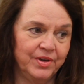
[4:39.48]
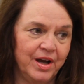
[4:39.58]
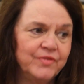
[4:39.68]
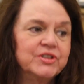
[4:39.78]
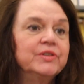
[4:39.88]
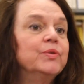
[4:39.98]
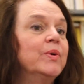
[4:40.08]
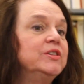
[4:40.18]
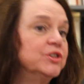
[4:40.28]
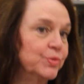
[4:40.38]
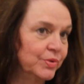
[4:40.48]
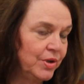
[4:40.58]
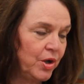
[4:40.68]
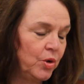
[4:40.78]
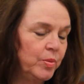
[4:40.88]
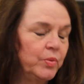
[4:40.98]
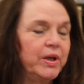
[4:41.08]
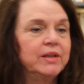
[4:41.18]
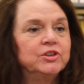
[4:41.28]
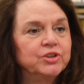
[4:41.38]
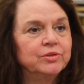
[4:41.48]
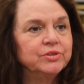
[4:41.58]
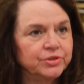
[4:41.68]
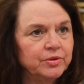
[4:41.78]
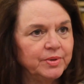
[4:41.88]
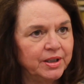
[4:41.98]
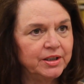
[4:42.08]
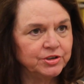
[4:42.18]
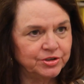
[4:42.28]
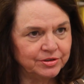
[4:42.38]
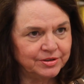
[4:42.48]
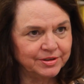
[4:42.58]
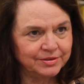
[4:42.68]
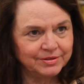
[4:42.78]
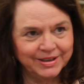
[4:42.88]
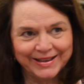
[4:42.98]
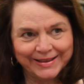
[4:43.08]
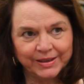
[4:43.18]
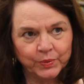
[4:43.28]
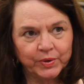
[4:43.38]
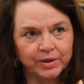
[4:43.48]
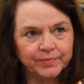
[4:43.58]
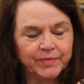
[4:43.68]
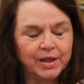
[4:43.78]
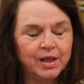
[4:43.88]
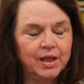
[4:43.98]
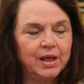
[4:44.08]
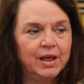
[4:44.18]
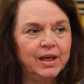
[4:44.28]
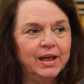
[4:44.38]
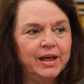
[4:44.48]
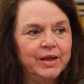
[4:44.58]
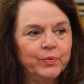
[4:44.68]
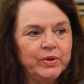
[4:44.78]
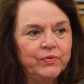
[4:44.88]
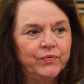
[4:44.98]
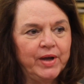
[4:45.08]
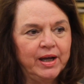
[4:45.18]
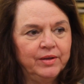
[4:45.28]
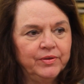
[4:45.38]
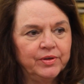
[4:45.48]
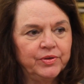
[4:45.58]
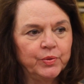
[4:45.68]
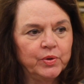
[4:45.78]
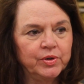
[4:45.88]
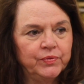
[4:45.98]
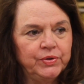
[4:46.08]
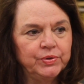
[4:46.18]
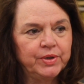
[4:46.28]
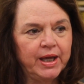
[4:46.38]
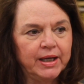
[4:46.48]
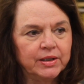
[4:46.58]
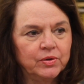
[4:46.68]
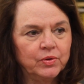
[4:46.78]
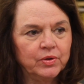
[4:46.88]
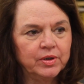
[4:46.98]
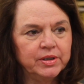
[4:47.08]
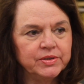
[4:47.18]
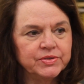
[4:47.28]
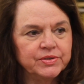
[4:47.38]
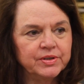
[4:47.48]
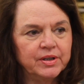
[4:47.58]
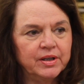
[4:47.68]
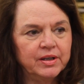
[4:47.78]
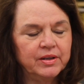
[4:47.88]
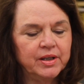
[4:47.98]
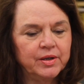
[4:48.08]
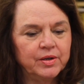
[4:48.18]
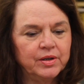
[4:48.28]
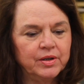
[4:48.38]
obviously the wages were low, but we had to show discrimination to get anywhere. And we found that there were a few categories that